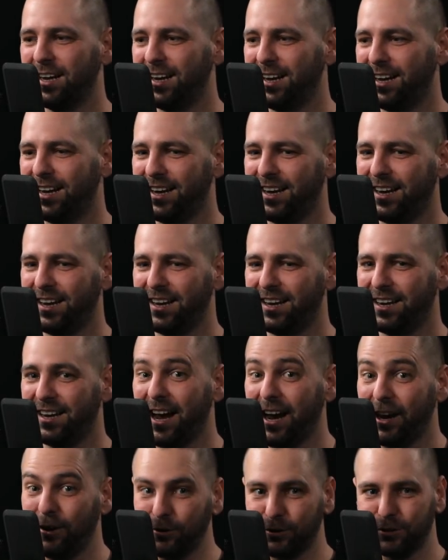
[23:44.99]
And
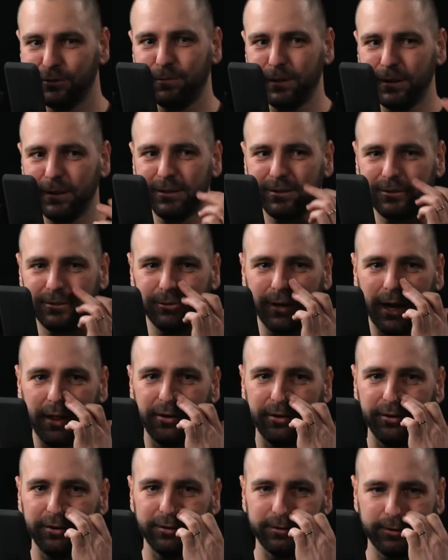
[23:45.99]
I looked a bit to
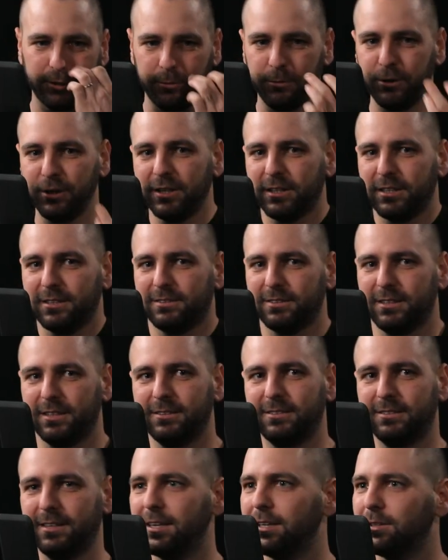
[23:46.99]
other communities, and I
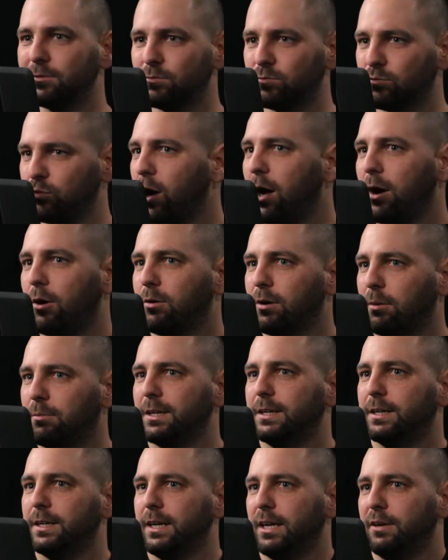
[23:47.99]
said, "Wow! I
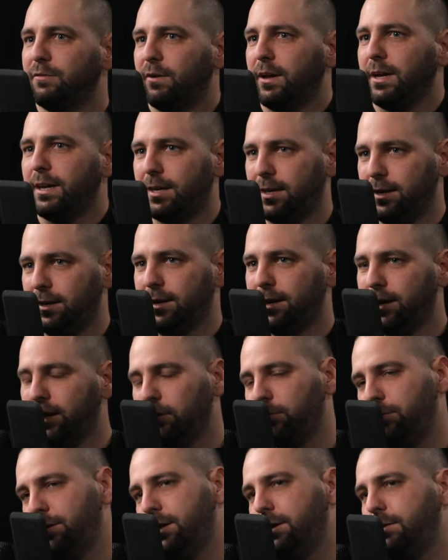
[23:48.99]
mean, if I can
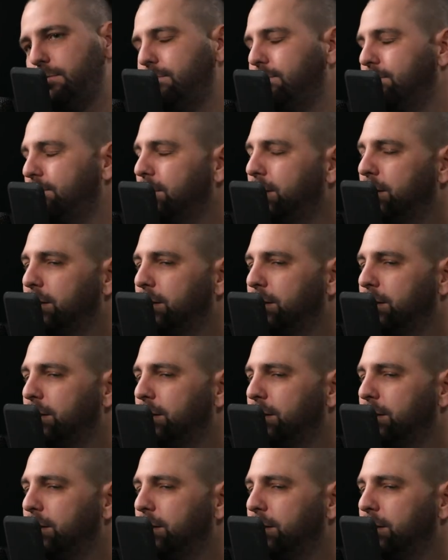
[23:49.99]
help them."